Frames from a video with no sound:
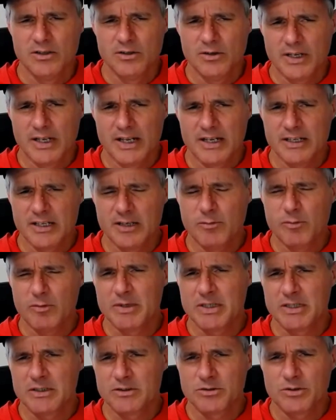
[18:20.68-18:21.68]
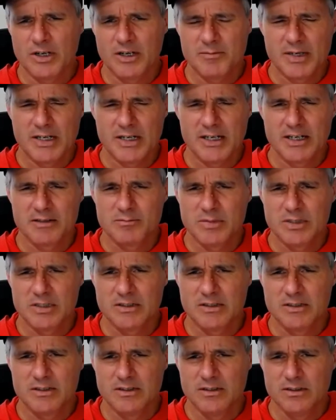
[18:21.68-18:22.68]
You can keep them in a drop bag,
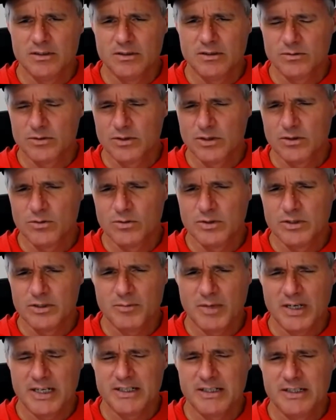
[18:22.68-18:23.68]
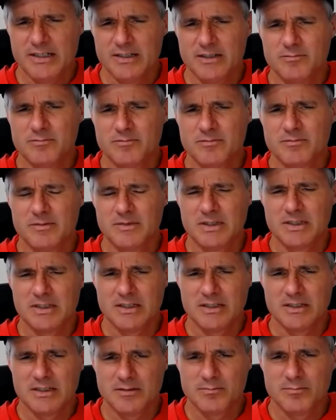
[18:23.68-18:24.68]
but you don't know when you might need them.
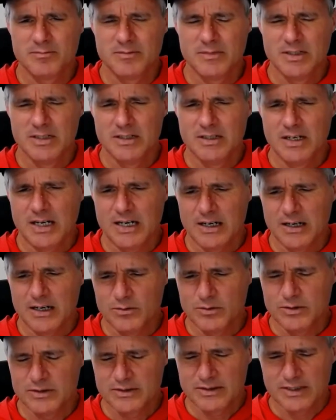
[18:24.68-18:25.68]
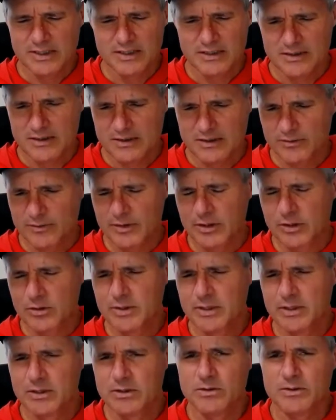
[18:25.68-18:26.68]
I always say it's very
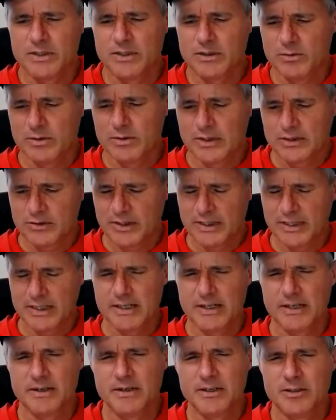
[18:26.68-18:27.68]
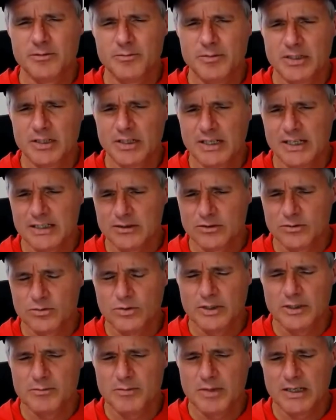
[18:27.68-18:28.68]
critical that you want to try to carry them in the last
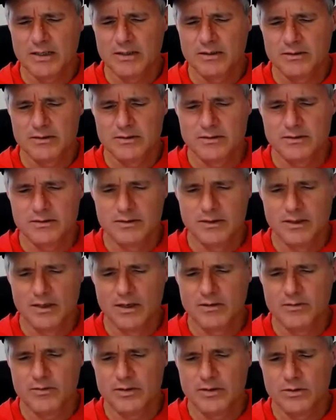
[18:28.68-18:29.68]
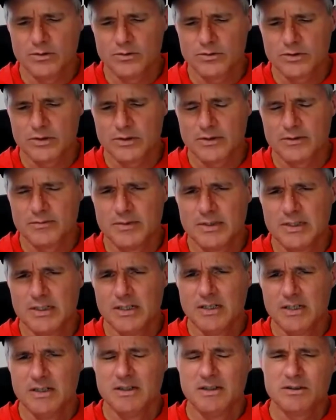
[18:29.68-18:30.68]
20 miles of an ultra.
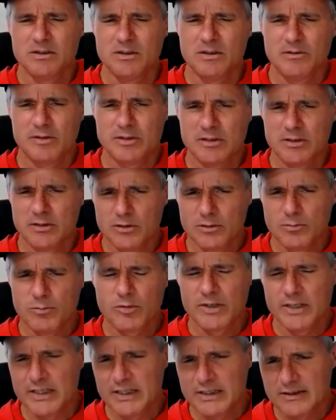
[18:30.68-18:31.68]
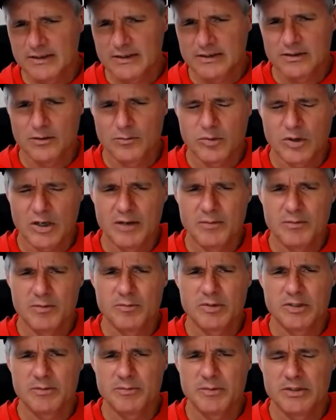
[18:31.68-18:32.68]
So if it's a loop race, it's no problem
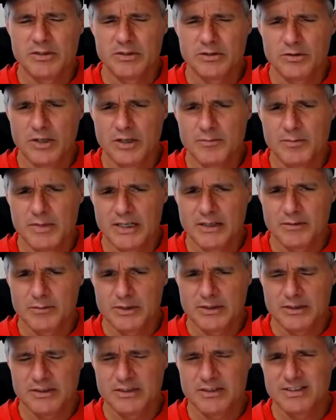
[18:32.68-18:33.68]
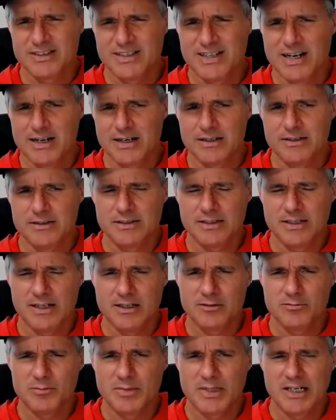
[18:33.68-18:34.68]
to put them in your drop bag, but this is not. It's an
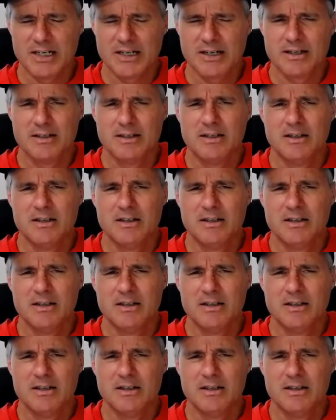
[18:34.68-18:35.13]
out and back.